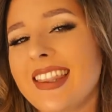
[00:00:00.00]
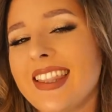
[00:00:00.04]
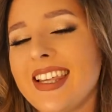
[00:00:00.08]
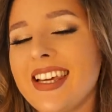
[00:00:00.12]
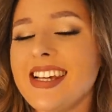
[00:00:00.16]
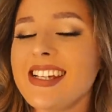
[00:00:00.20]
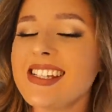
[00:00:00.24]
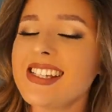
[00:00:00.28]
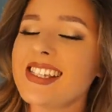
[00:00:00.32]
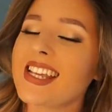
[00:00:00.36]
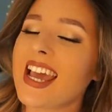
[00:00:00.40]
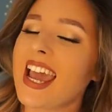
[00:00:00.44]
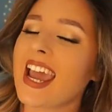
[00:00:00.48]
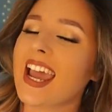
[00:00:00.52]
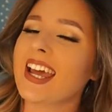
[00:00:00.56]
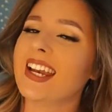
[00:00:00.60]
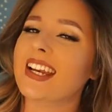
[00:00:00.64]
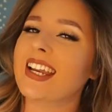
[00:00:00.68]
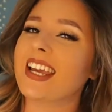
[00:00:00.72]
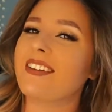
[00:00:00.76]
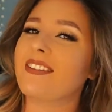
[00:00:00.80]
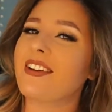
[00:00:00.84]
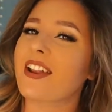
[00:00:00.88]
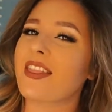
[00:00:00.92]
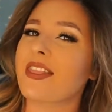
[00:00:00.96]
these, and
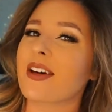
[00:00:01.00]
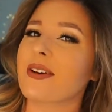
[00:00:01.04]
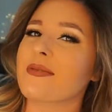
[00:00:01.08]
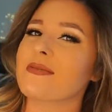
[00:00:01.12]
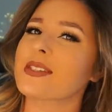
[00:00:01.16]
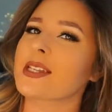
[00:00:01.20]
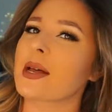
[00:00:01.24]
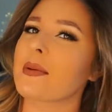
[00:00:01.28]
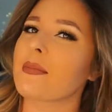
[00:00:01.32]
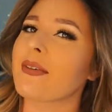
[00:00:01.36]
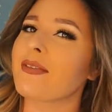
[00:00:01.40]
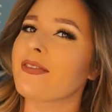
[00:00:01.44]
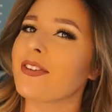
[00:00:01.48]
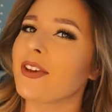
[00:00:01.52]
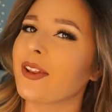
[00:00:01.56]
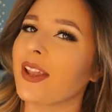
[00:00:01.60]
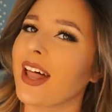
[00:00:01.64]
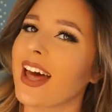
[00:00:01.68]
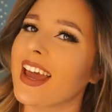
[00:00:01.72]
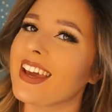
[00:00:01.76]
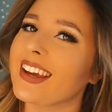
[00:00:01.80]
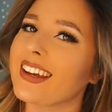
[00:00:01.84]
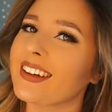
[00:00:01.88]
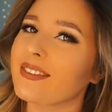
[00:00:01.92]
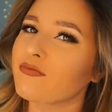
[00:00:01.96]
give it a thumbs up if you
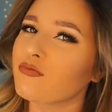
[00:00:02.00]
like.